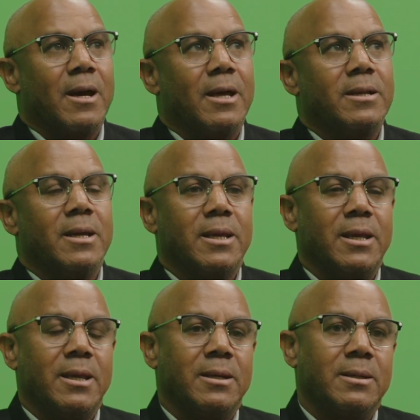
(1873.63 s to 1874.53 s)
And
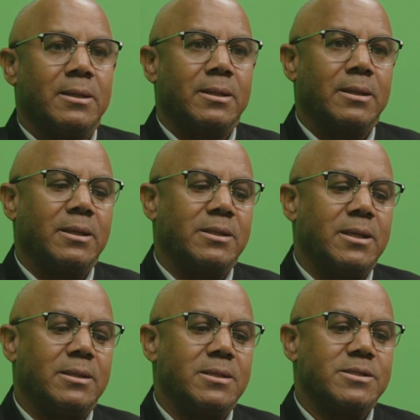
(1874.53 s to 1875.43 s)
again,
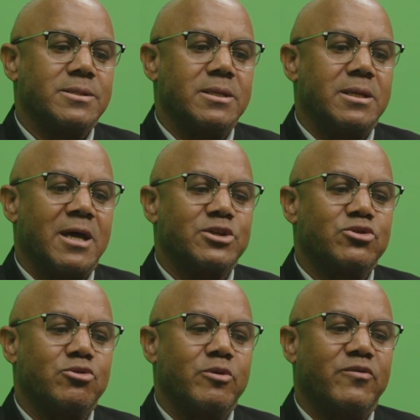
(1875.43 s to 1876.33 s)
it has
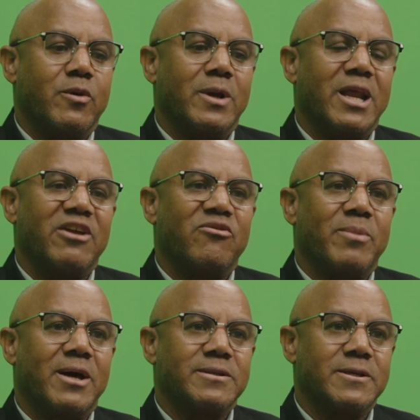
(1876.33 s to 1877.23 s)
to do with our life
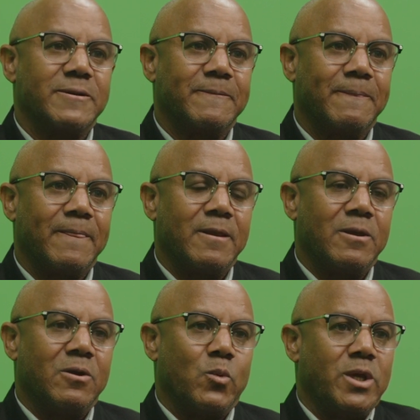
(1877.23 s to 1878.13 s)
pattern.
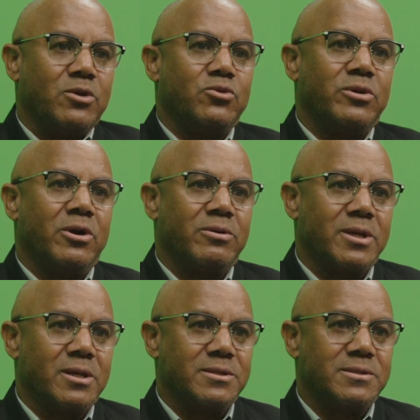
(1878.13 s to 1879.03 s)
We're into the
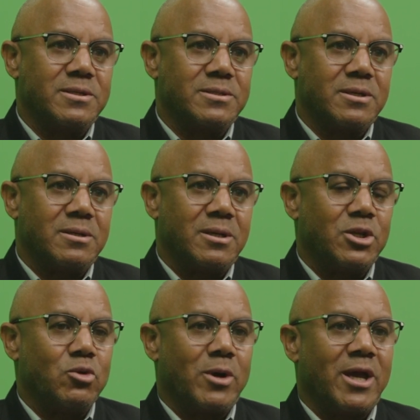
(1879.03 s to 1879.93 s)
hurricane season.
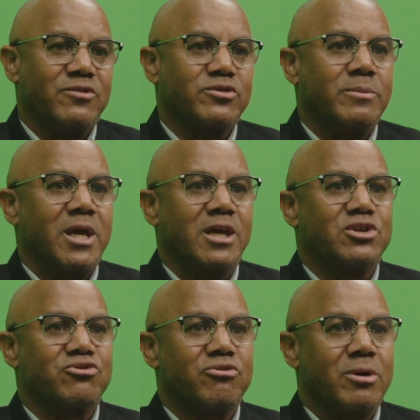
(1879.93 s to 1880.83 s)
Do I have some
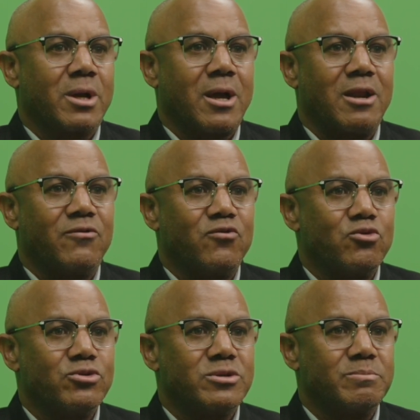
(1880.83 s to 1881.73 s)
extra canned
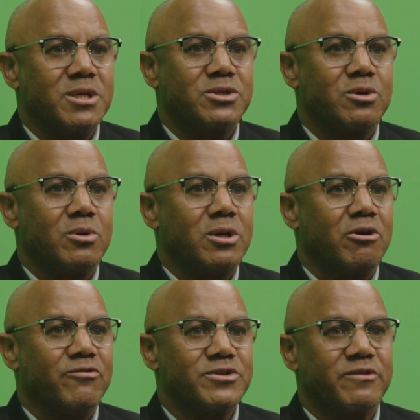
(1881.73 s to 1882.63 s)
foods based on what the
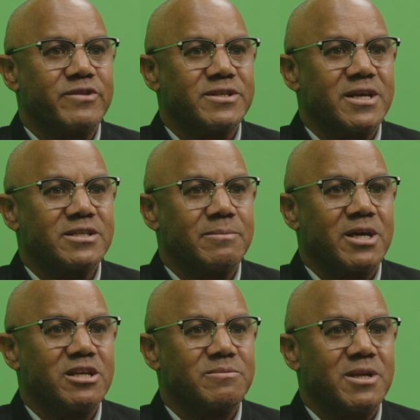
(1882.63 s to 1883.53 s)
Office of Disaster
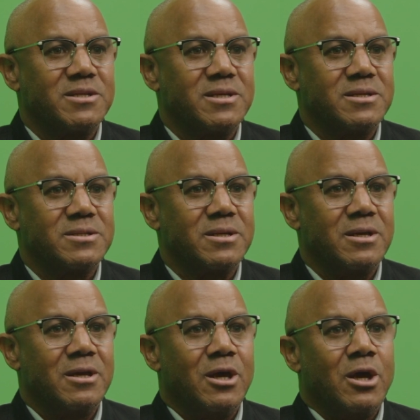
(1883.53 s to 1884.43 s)
Management says?
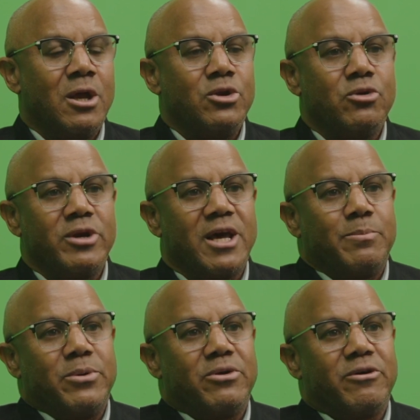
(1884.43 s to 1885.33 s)
During that
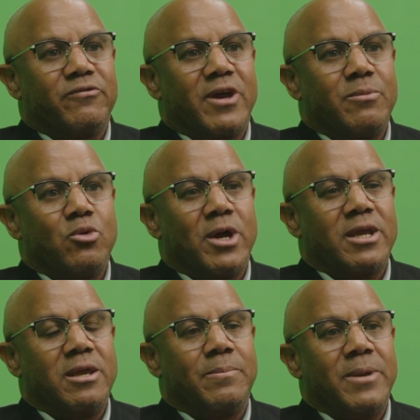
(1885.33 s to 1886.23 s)
period of time, do I
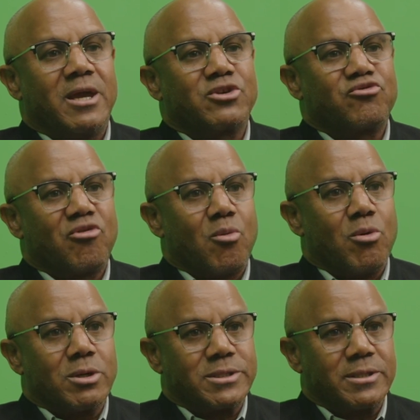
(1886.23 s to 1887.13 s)
keep extra
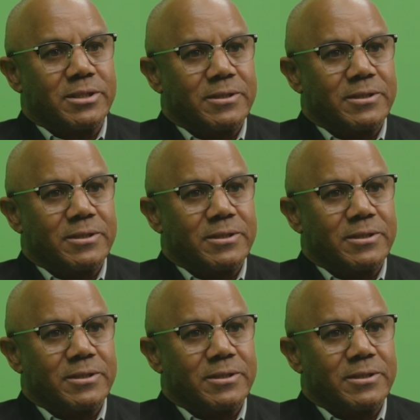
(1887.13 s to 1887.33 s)
water?